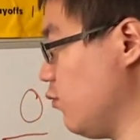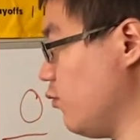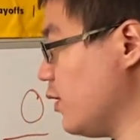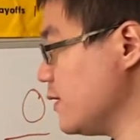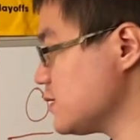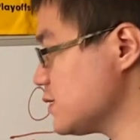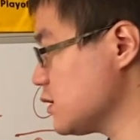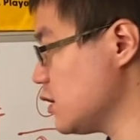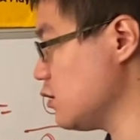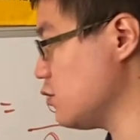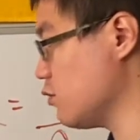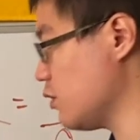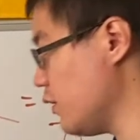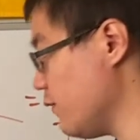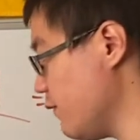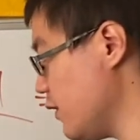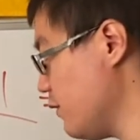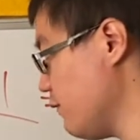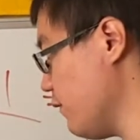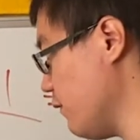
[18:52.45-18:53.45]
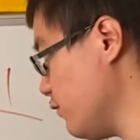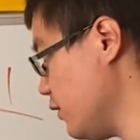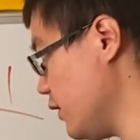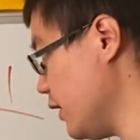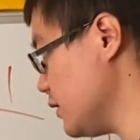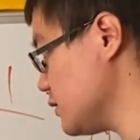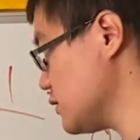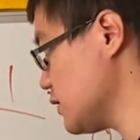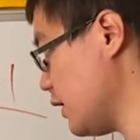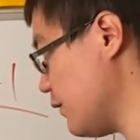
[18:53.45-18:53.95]
What's the derivative of the
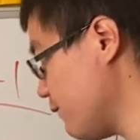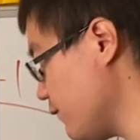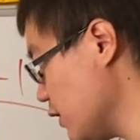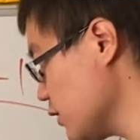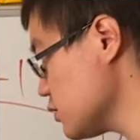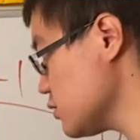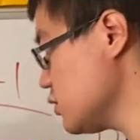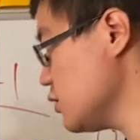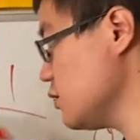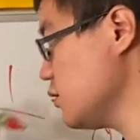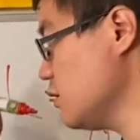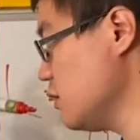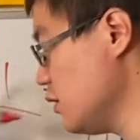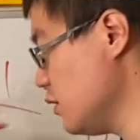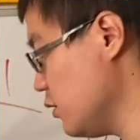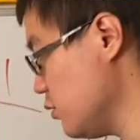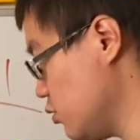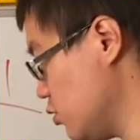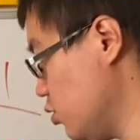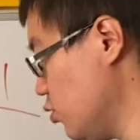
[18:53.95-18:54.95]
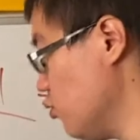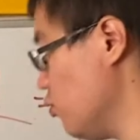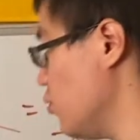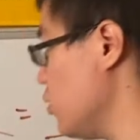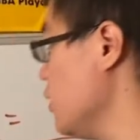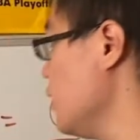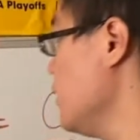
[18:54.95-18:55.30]
inside function? 2.